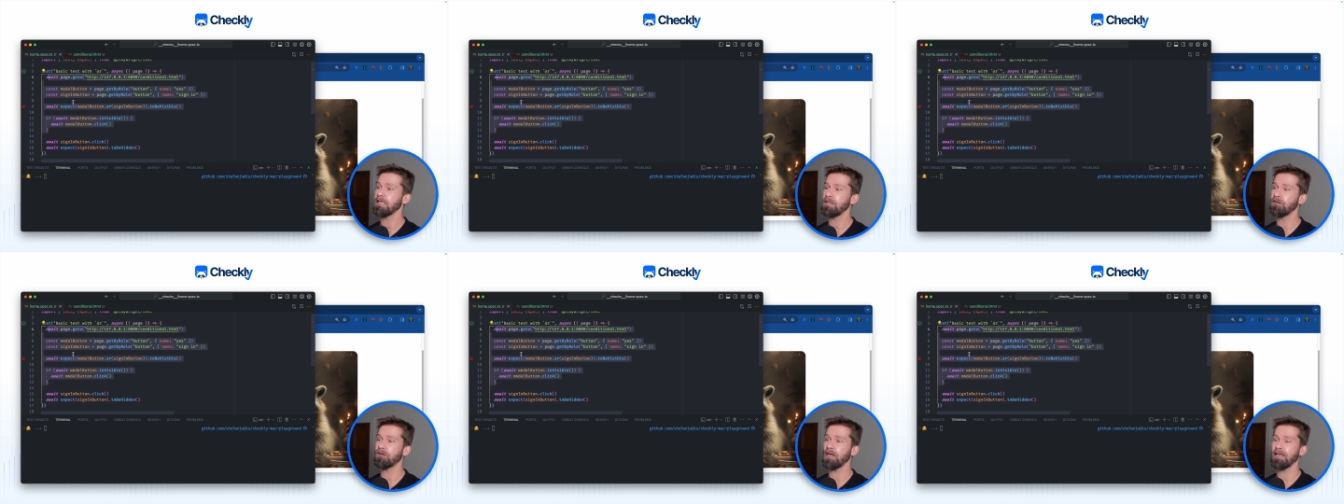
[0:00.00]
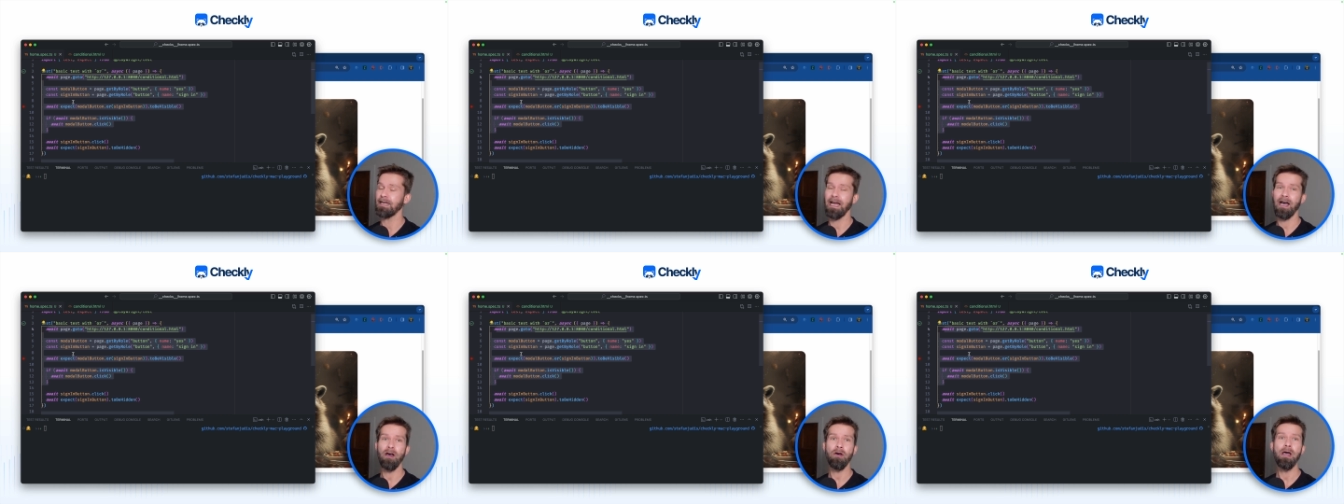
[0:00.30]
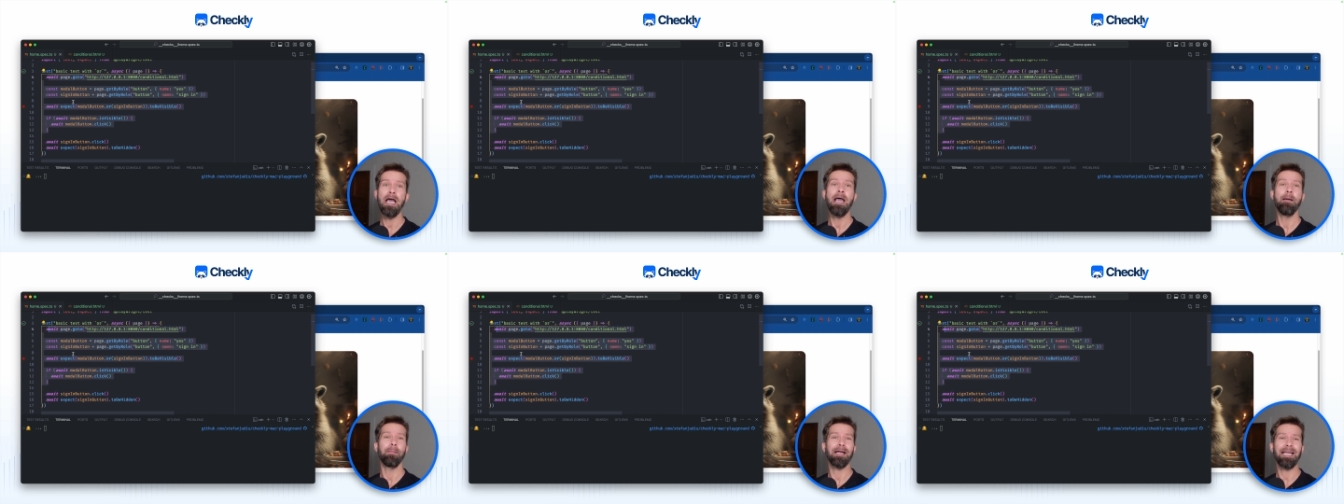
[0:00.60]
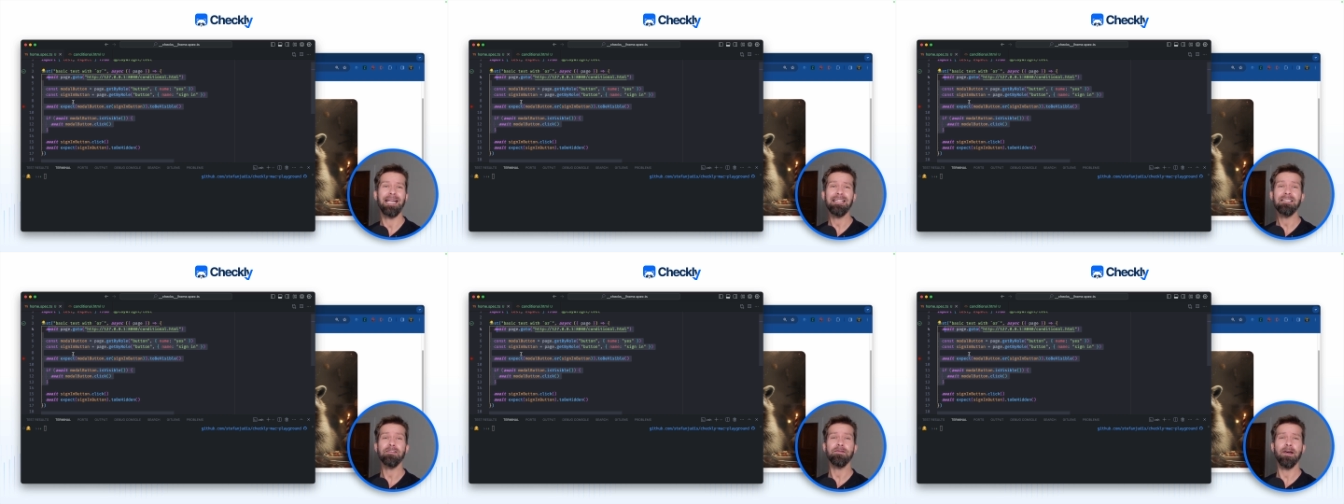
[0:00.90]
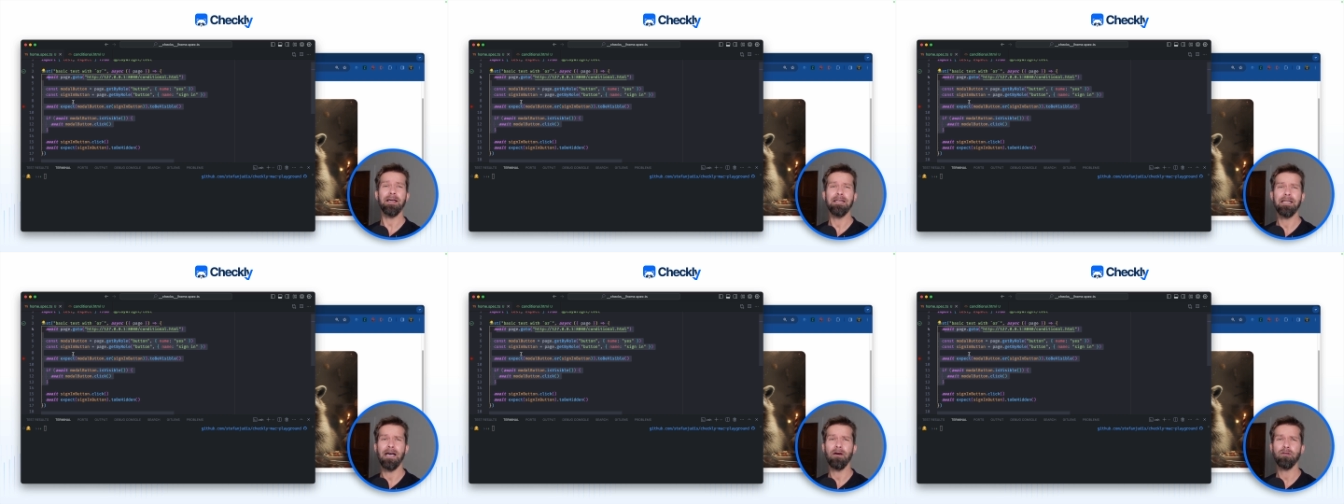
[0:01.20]
here right now, but let's
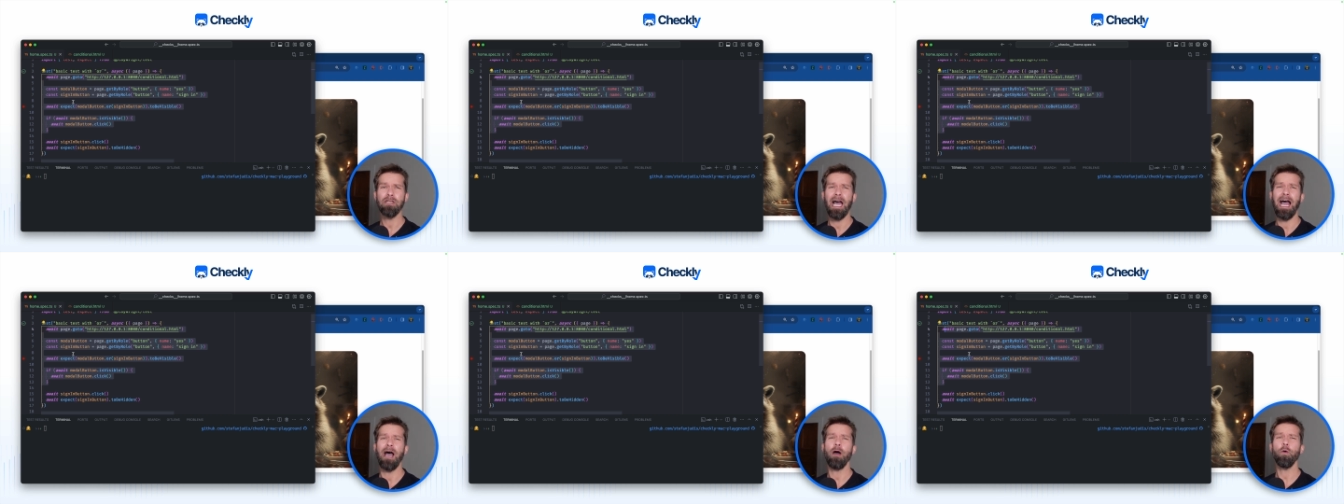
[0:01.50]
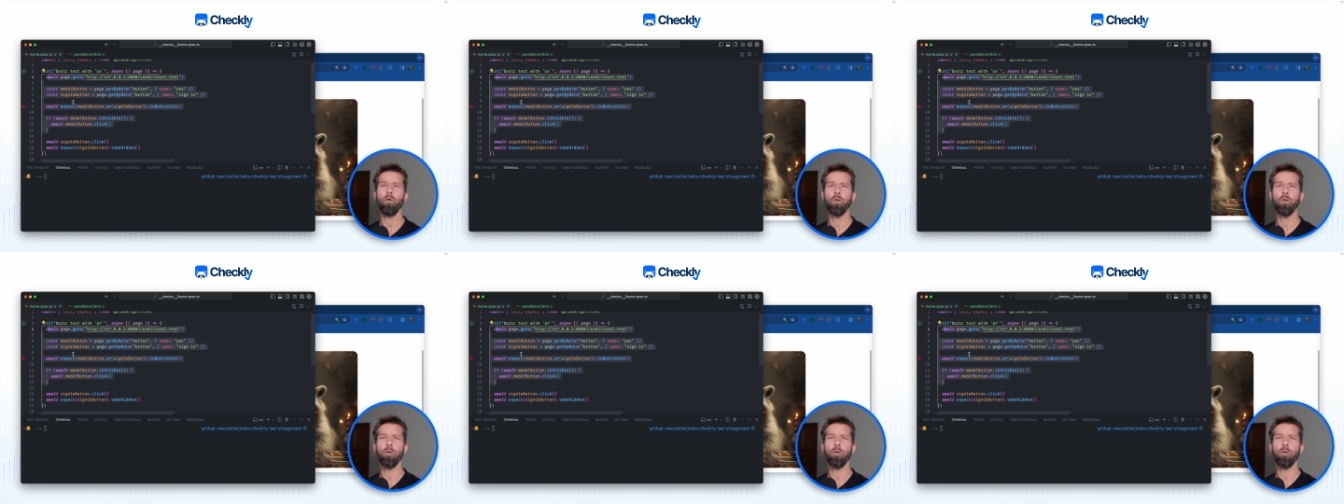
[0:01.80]
find out how